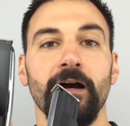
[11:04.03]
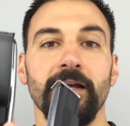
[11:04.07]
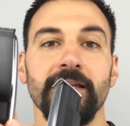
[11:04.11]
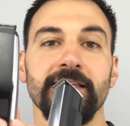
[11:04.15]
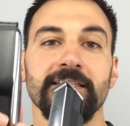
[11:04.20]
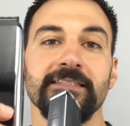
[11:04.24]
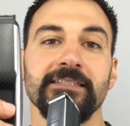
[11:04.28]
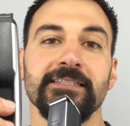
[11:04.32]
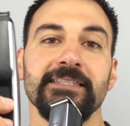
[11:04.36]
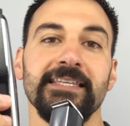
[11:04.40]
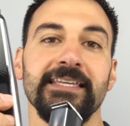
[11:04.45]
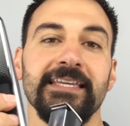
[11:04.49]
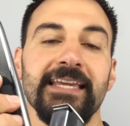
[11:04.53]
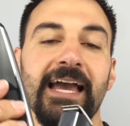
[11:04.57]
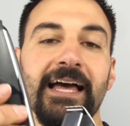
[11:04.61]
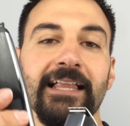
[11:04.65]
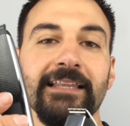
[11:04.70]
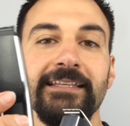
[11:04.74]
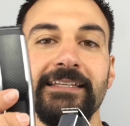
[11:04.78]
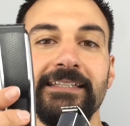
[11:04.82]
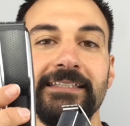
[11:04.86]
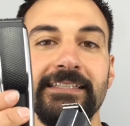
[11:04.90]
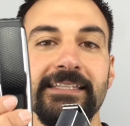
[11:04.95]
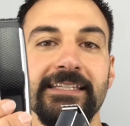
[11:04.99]
is the
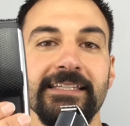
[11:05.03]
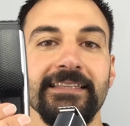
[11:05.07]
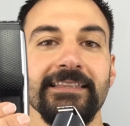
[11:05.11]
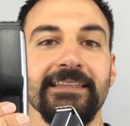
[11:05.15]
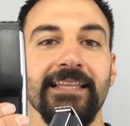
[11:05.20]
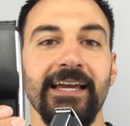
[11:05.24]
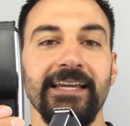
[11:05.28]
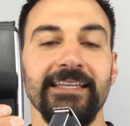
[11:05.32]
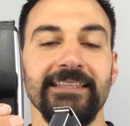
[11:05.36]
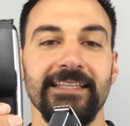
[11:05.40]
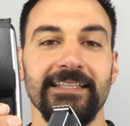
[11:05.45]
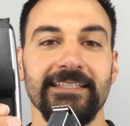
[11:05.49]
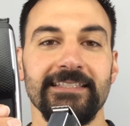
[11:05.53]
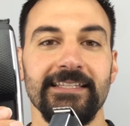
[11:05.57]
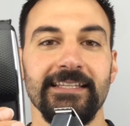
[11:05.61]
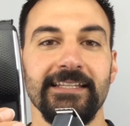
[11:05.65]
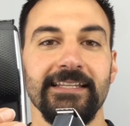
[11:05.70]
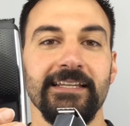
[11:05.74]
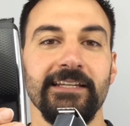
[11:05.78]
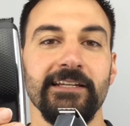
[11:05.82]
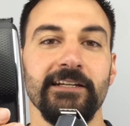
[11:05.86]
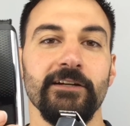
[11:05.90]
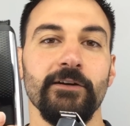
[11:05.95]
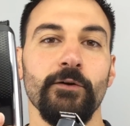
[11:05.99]
LED light that's in
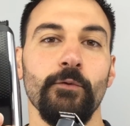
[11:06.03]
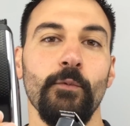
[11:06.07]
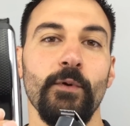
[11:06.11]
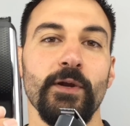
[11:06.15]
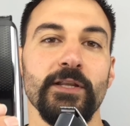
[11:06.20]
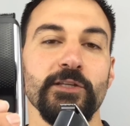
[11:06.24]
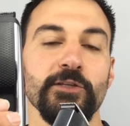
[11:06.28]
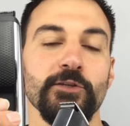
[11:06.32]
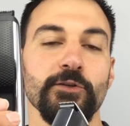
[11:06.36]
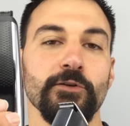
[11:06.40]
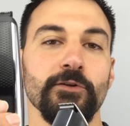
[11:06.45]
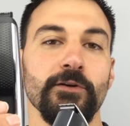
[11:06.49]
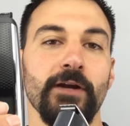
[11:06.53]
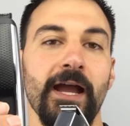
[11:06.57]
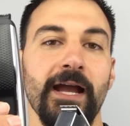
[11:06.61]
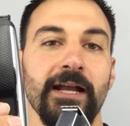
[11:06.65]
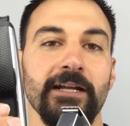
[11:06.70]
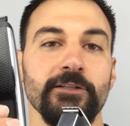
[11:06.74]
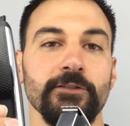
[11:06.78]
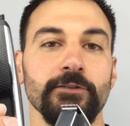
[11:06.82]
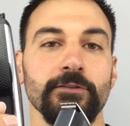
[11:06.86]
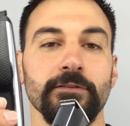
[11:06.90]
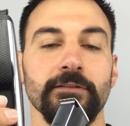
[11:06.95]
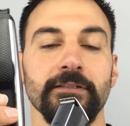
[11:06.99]
here when you're
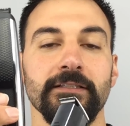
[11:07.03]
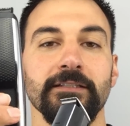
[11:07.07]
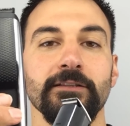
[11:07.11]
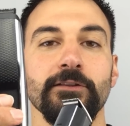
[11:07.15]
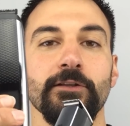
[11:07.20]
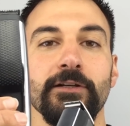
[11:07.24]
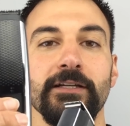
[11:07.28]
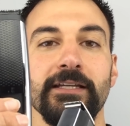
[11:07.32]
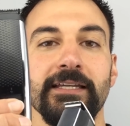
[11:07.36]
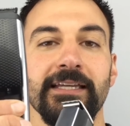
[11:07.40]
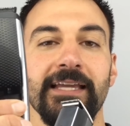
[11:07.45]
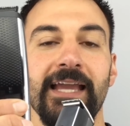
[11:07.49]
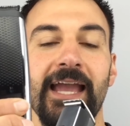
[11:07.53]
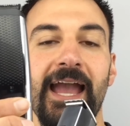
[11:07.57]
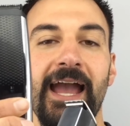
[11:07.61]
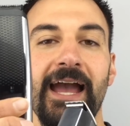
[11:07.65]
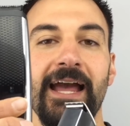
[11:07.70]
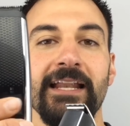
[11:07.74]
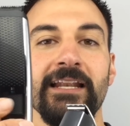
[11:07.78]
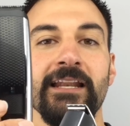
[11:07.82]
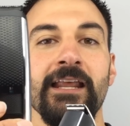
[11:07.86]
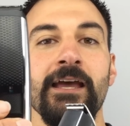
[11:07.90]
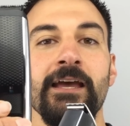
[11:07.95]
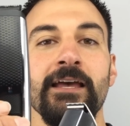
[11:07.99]
actually looking
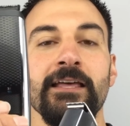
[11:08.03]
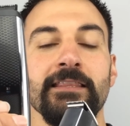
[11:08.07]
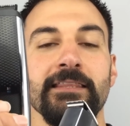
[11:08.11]
at